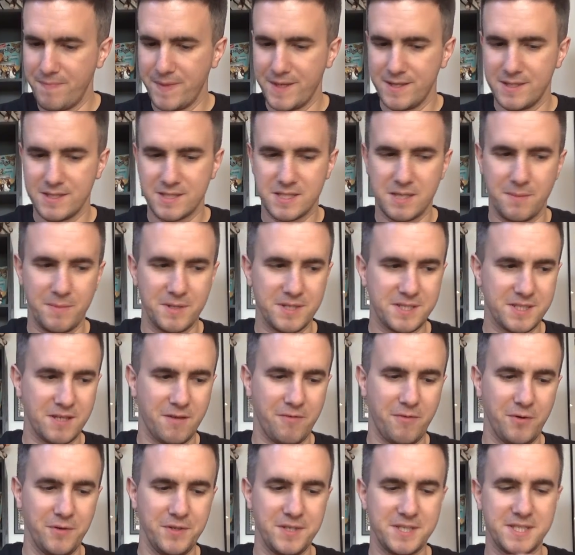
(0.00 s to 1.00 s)
Some of the
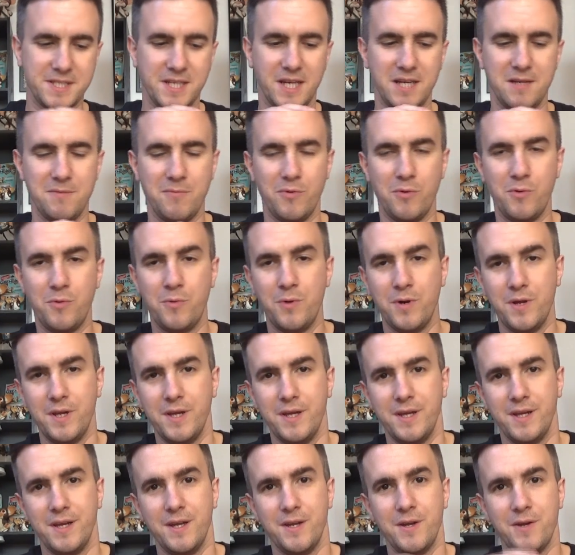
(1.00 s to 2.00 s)
stuff on this table
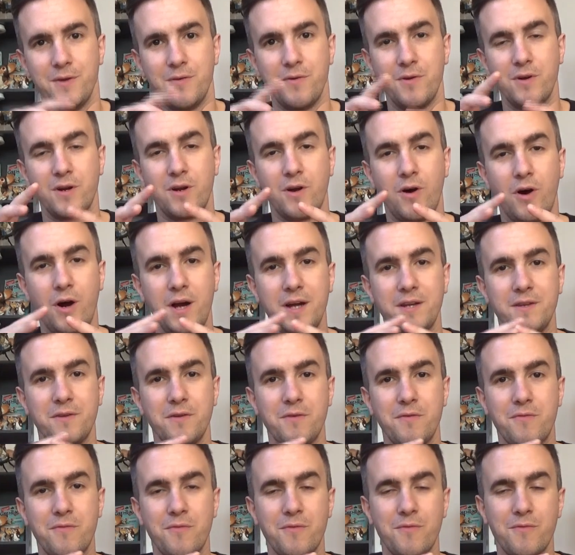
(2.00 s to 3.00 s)
kind
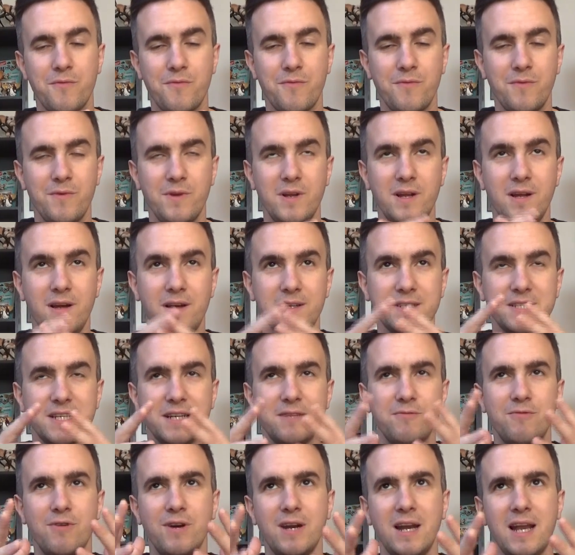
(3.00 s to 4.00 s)
of, I say
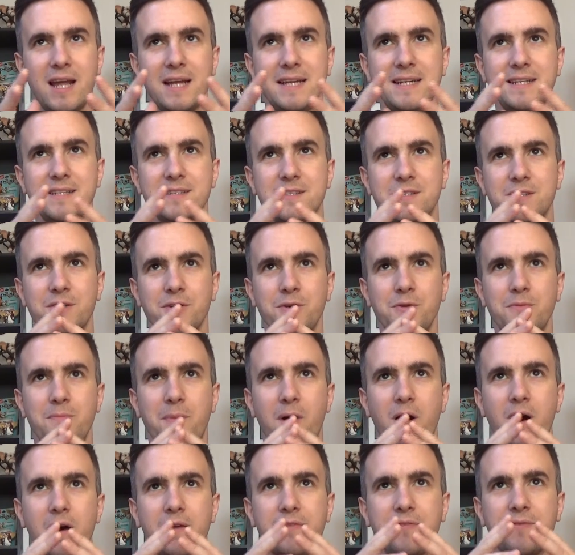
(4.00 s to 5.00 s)
relates to, but
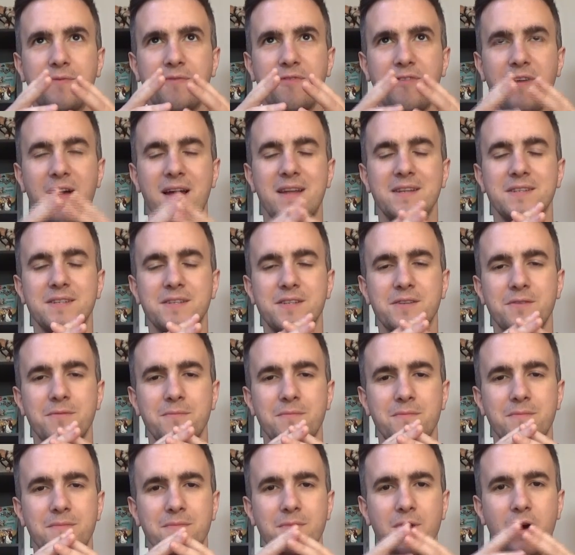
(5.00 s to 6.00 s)
I
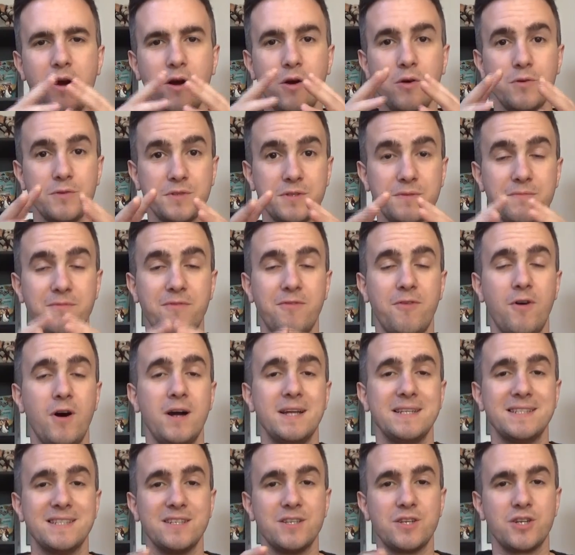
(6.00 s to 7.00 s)
got some
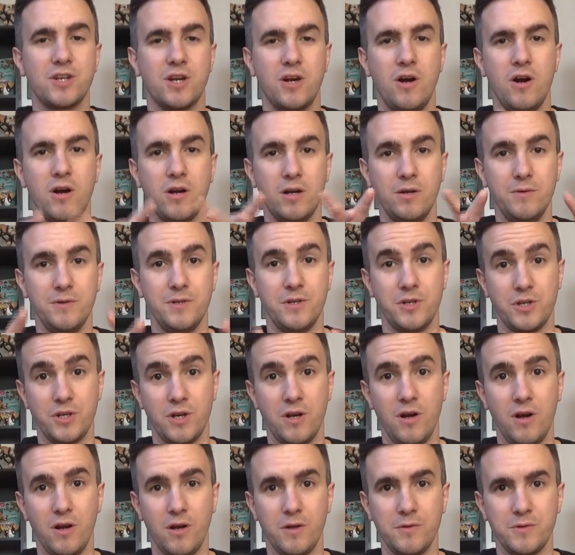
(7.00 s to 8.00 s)
finds in Chicago at the
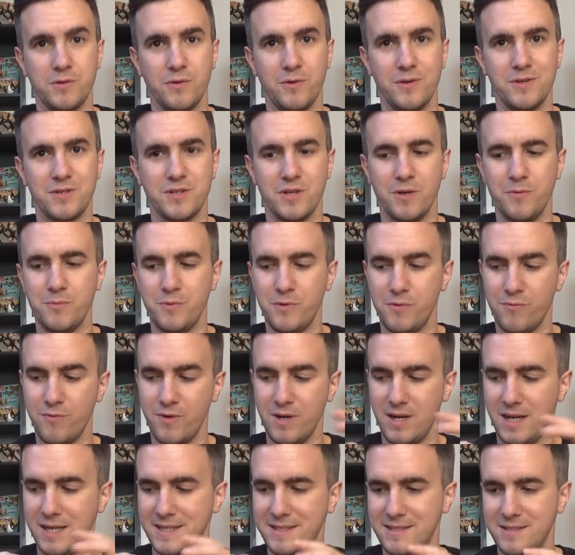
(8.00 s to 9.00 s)
Chicago Toy Show that
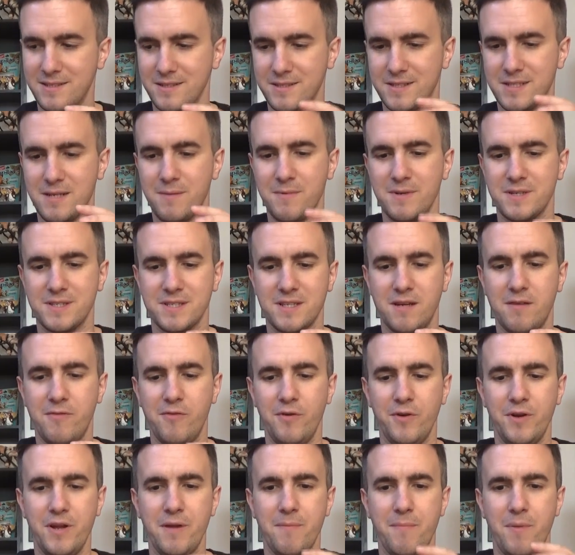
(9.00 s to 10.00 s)
relate to some of the stuff
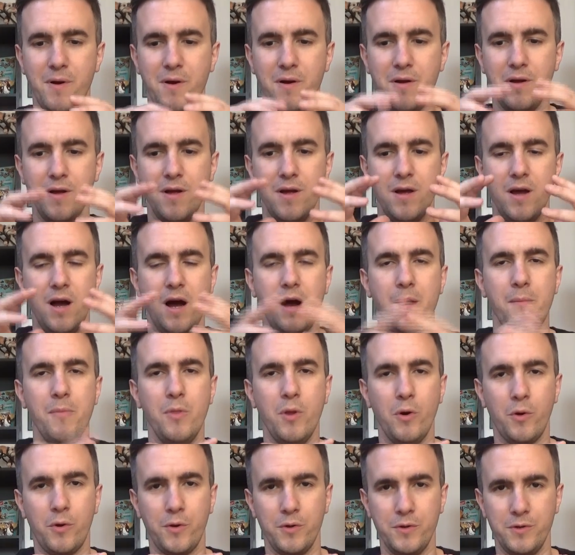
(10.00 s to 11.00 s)
on here, but I'm
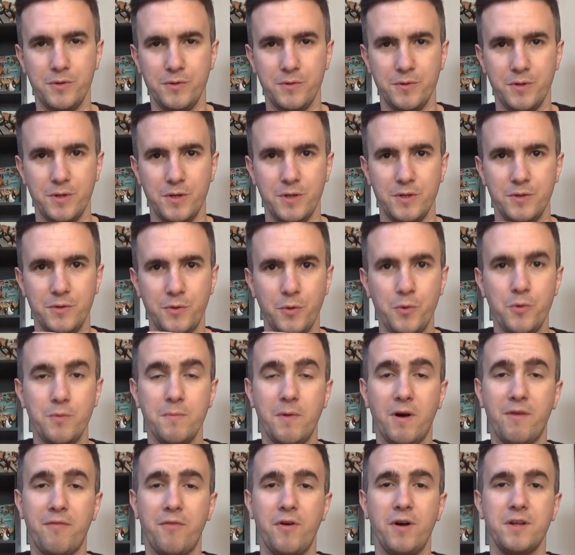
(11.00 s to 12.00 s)
not going to do
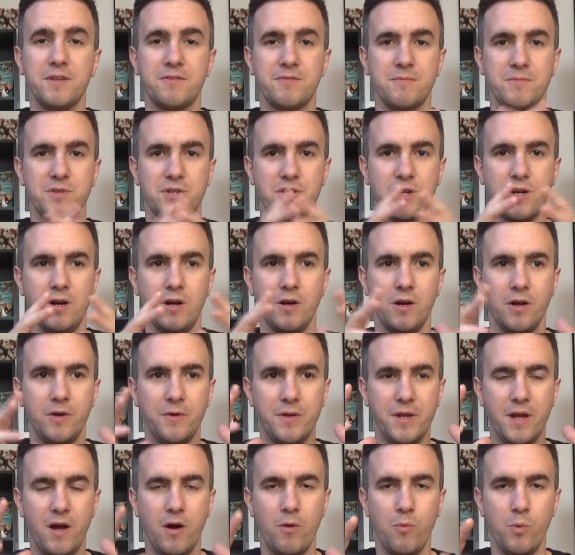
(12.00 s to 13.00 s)
my finds from Chicago
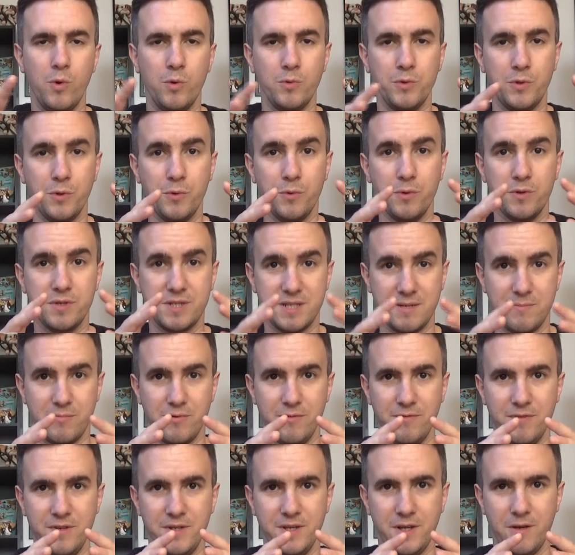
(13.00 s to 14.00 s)
yet. I will do a separate
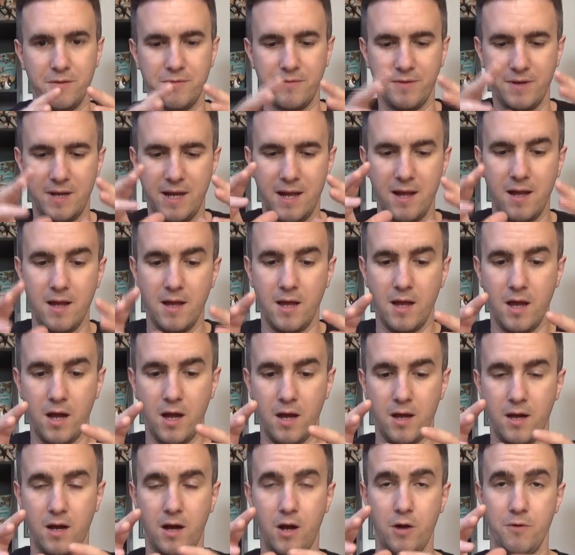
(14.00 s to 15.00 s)
video for that.
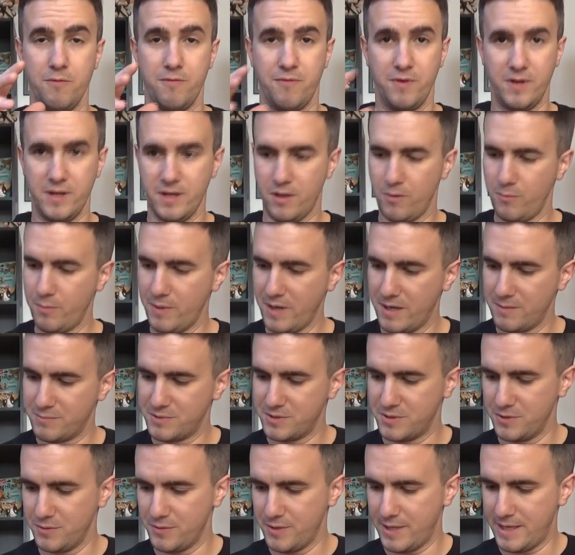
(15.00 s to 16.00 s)
Hopefully I'll be able to
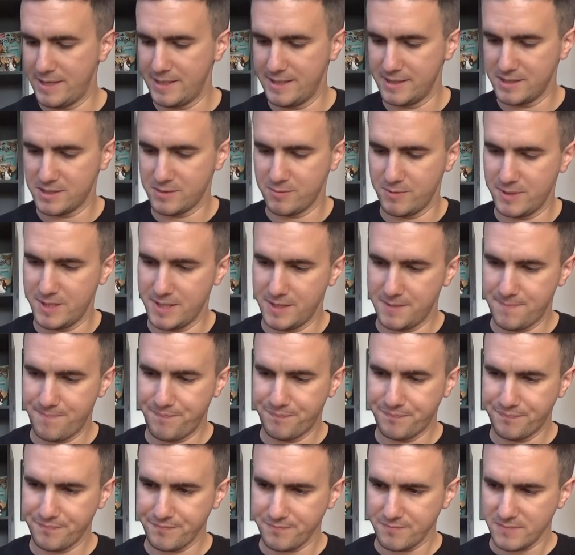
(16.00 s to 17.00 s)
do that next week.
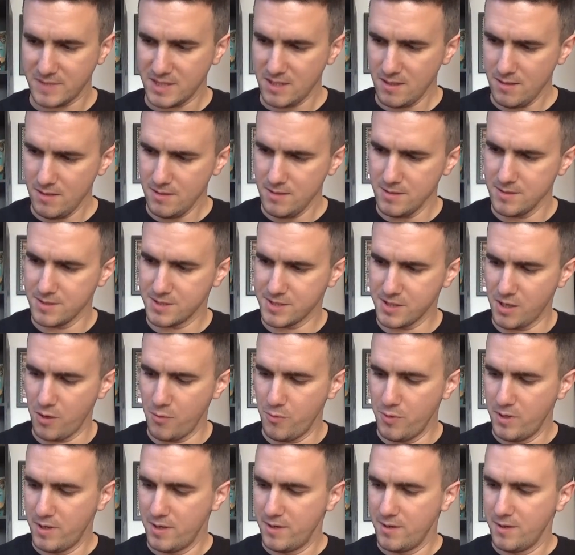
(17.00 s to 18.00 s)

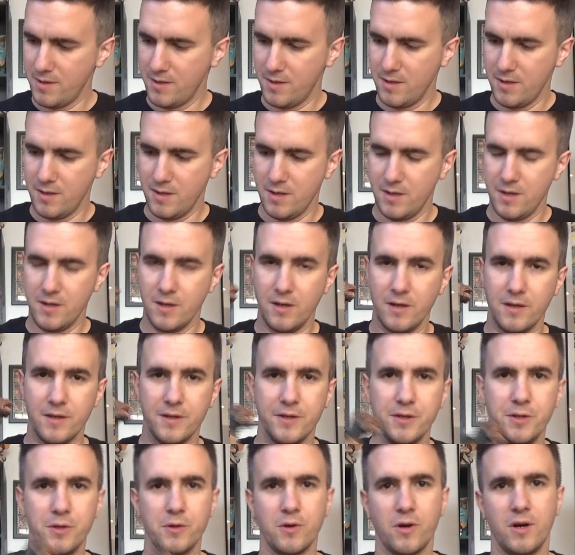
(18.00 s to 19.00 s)
So
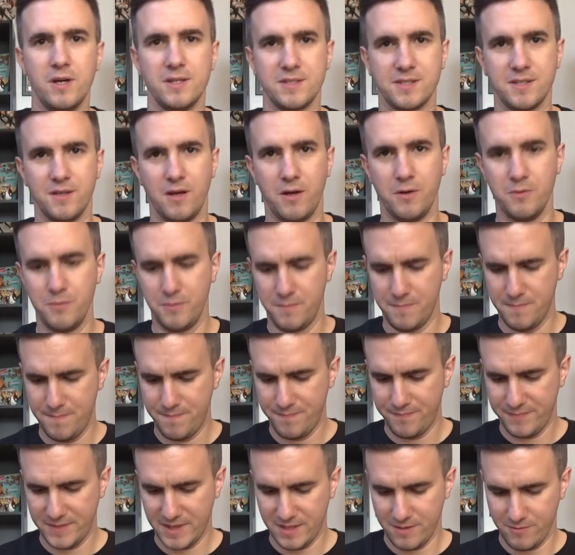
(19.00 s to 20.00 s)
you guys know
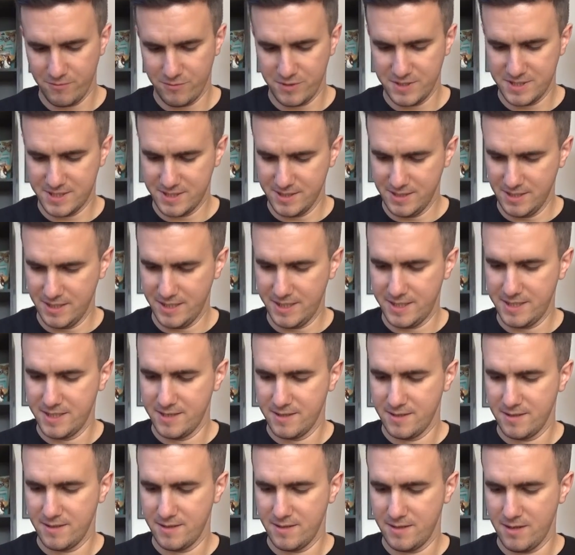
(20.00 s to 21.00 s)
recently
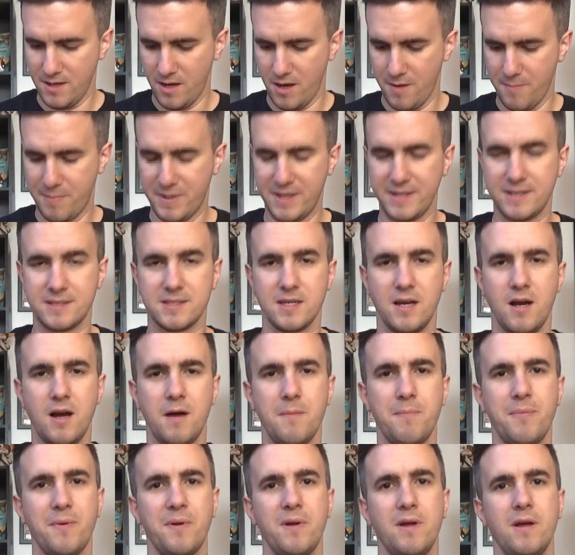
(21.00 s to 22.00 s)
I picked
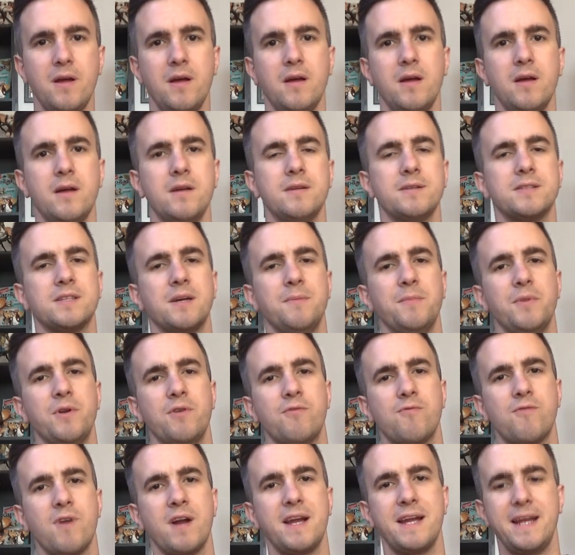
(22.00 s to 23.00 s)
up some of the
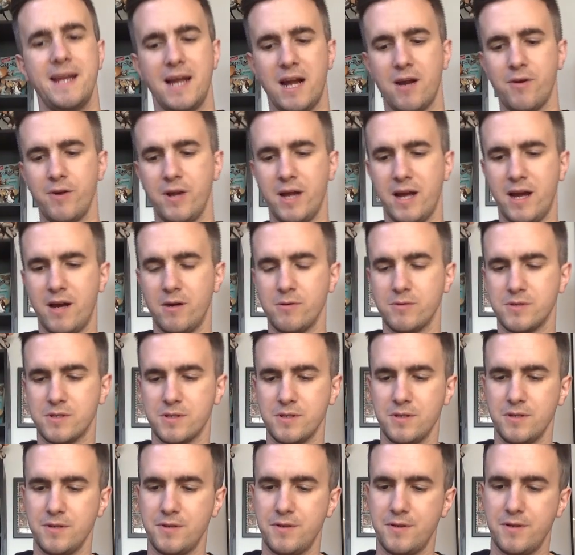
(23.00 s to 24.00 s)
Ray
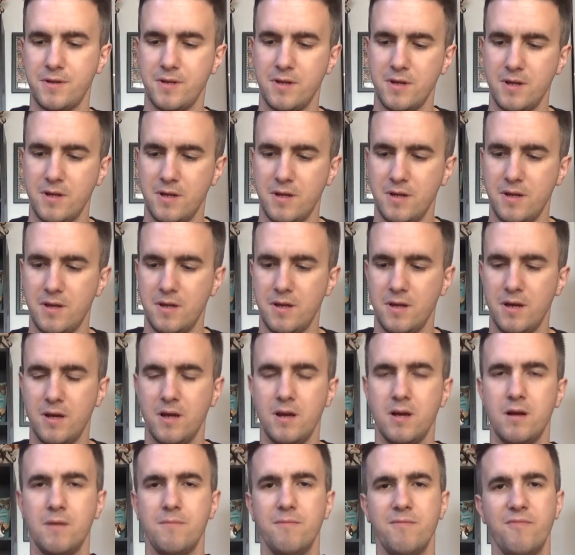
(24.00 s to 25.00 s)
Harryhausen
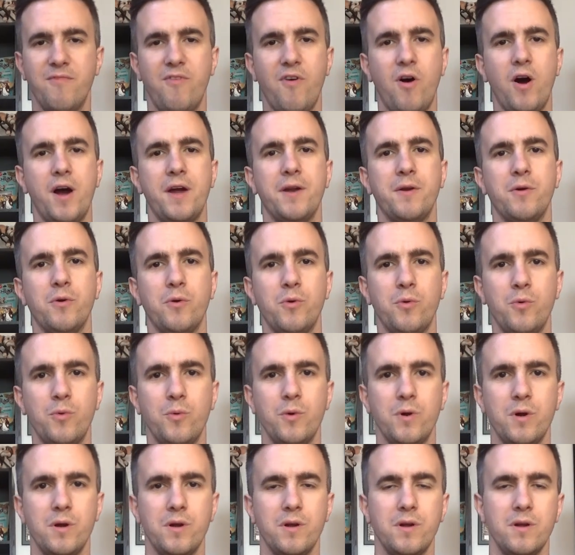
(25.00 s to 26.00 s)
vinyl.